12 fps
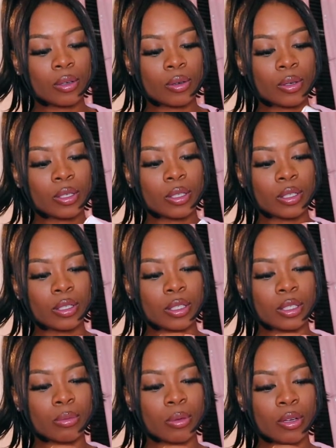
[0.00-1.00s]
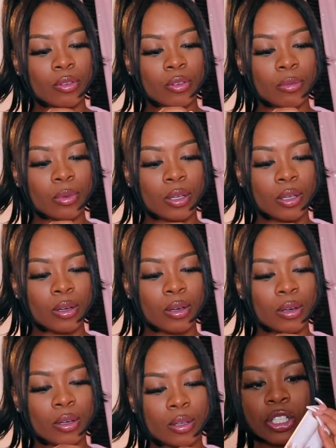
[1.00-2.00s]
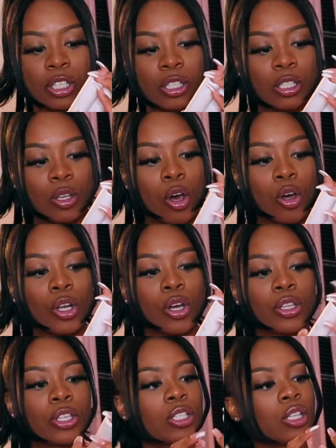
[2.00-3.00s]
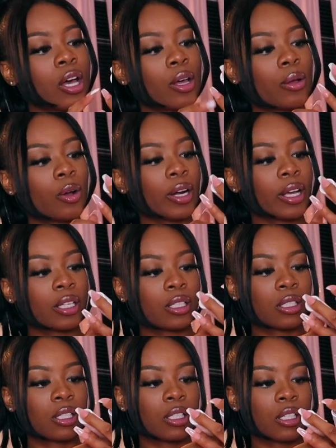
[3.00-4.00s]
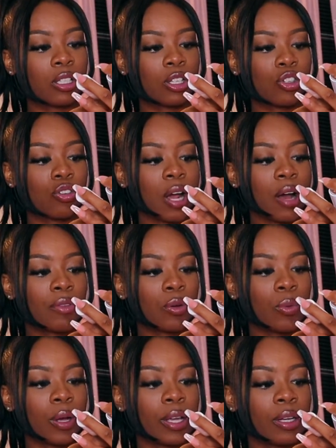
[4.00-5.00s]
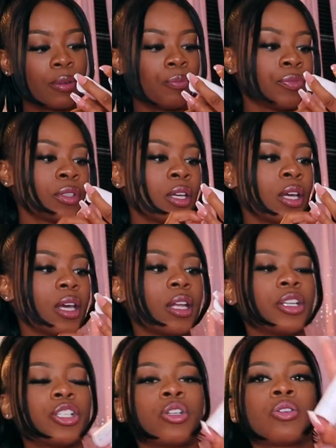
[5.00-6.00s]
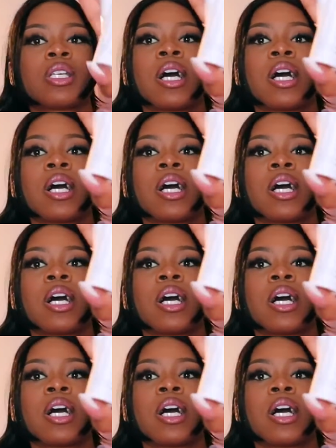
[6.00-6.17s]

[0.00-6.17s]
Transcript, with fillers: Or does it spray from here? Oh no, this, uh, I guess this is the travel one. And it shows